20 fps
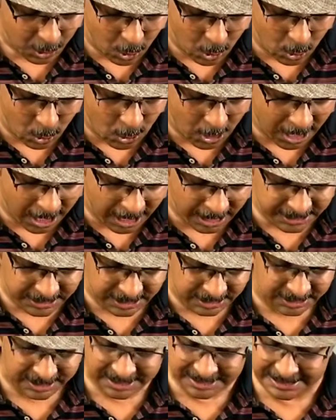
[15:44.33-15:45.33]
go under
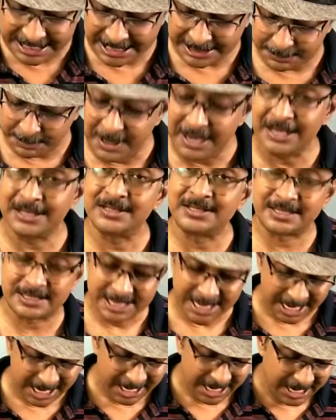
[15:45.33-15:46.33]
this. That means
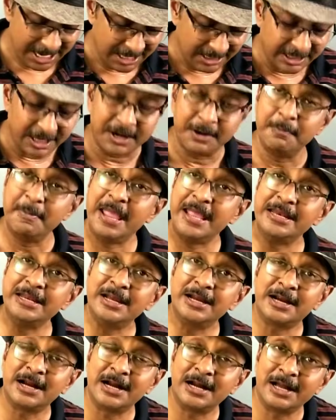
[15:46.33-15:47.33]
the
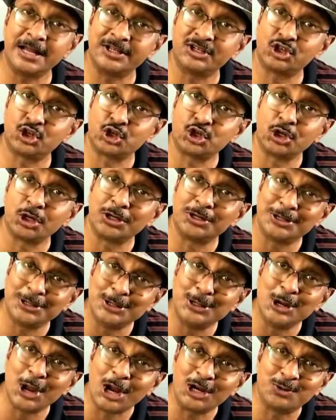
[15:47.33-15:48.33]
remaining cards should
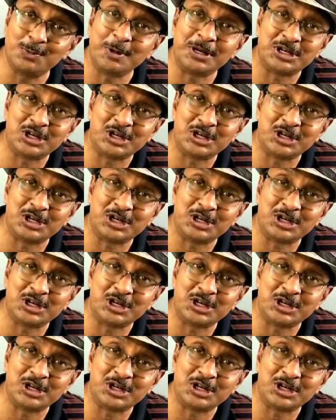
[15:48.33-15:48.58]
not be